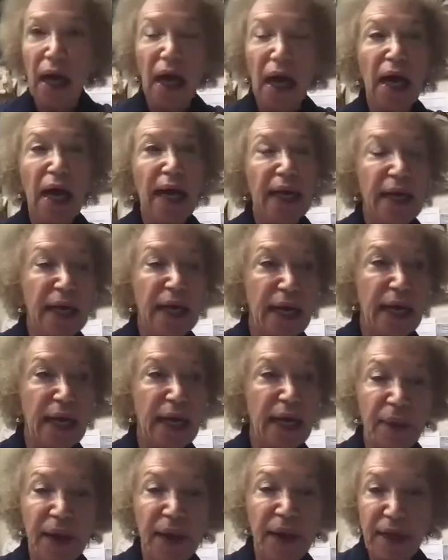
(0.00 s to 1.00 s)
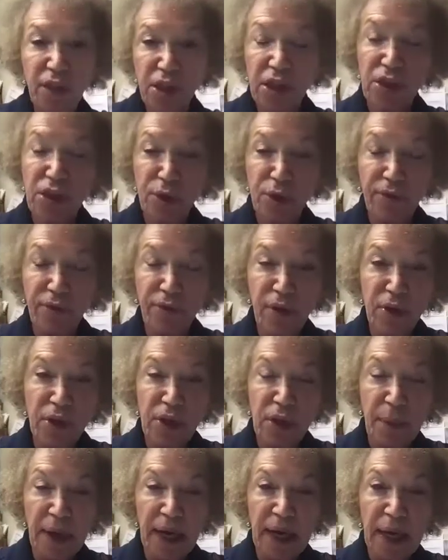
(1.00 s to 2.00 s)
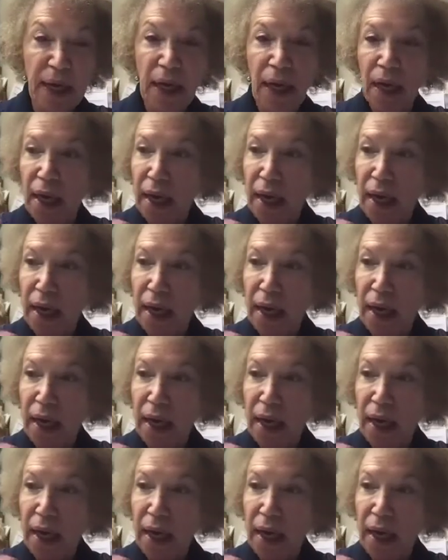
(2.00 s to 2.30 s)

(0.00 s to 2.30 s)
I get patients referred to me.